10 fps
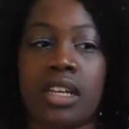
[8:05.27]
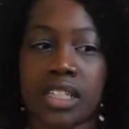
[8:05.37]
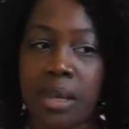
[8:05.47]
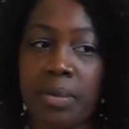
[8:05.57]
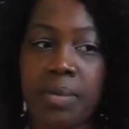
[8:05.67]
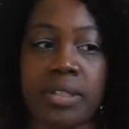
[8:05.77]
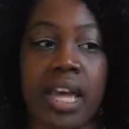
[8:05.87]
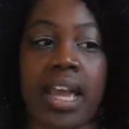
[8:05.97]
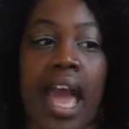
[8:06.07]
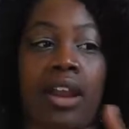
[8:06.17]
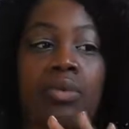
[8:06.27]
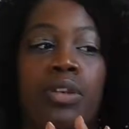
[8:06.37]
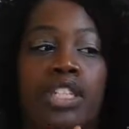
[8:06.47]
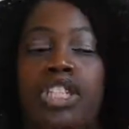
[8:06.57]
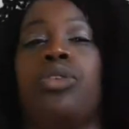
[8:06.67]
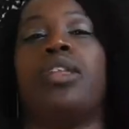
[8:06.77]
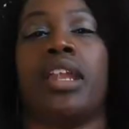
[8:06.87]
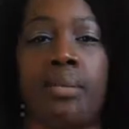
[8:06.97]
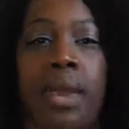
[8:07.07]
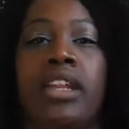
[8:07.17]
some people's like, I don't want to show
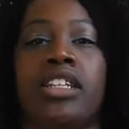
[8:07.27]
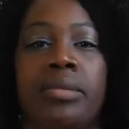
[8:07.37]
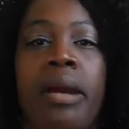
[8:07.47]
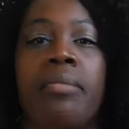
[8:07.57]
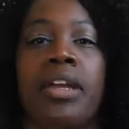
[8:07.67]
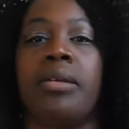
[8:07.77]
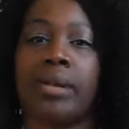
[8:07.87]
that I'm managing my money,